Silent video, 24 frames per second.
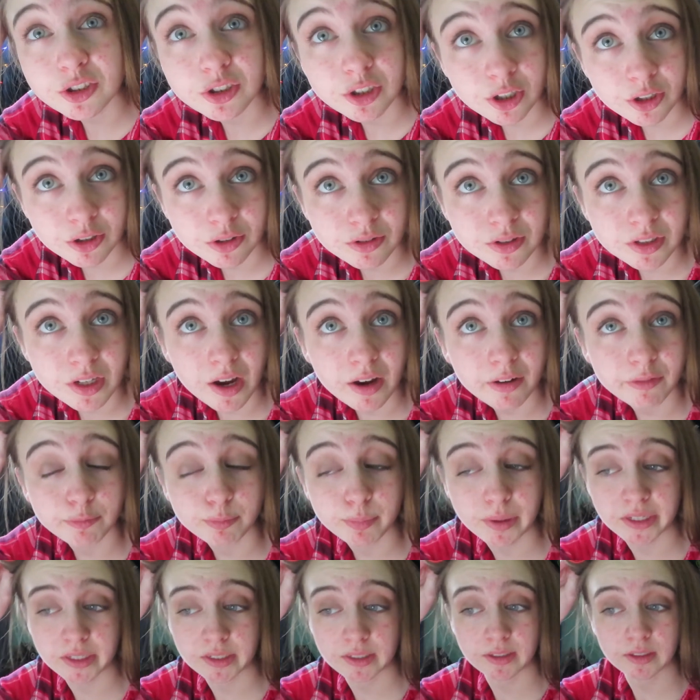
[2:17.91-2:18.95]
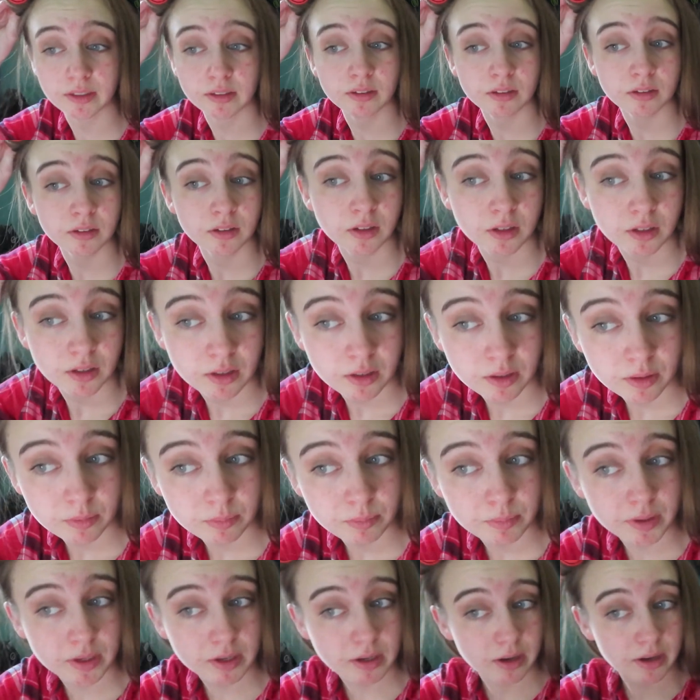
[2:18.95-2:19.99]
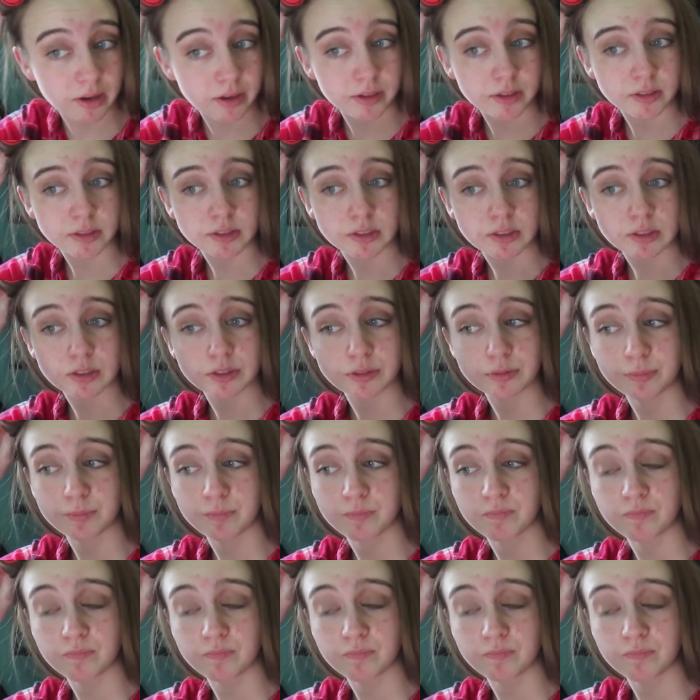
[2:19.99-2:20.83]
shows I've been in because